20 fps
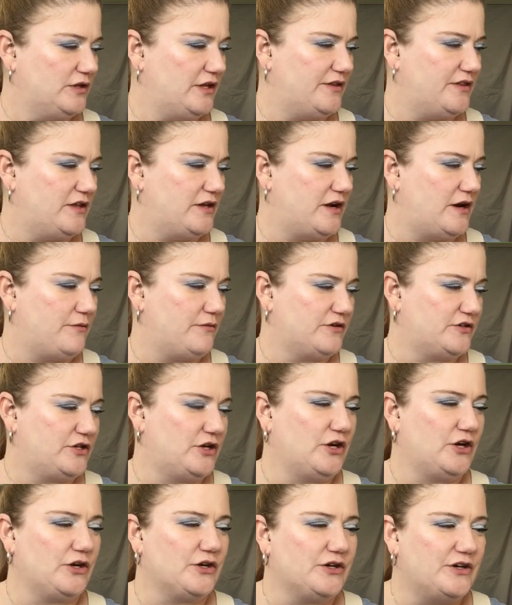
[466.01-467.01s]
And then I
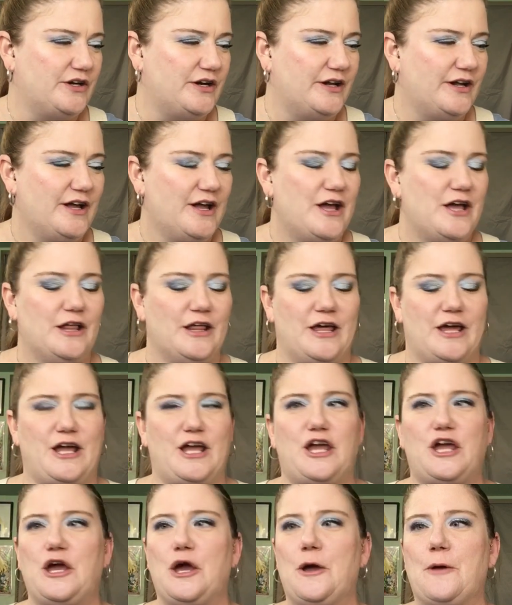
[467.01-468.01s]
returned
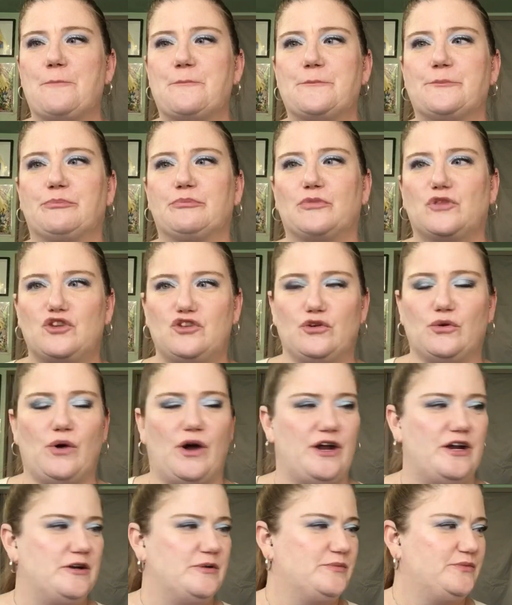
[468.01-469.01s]
like 2
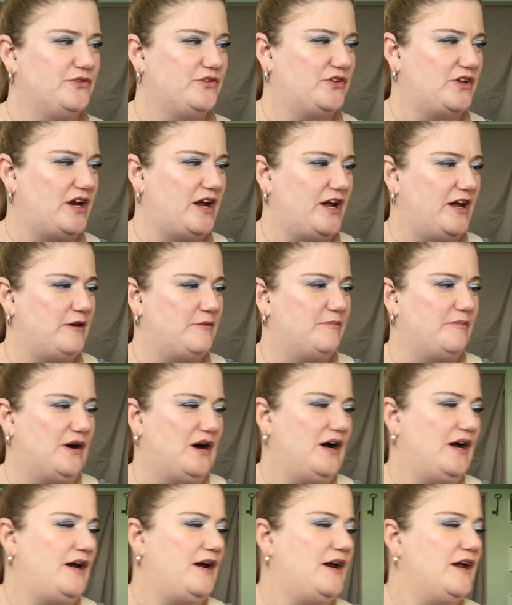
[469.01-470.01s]
items that I had
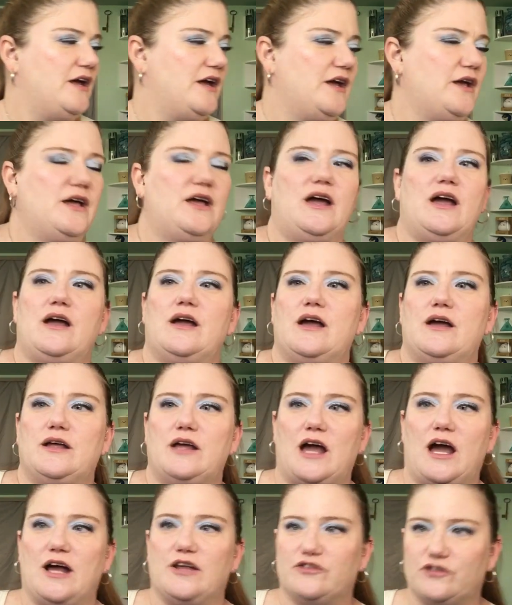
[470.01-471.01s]
bought
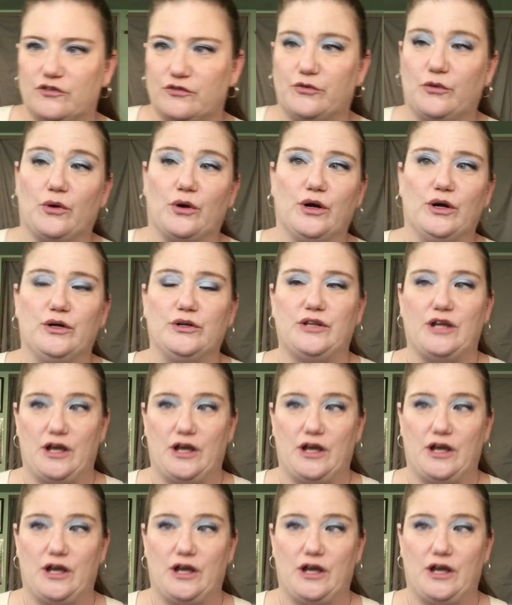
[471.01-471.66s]
at Sephora.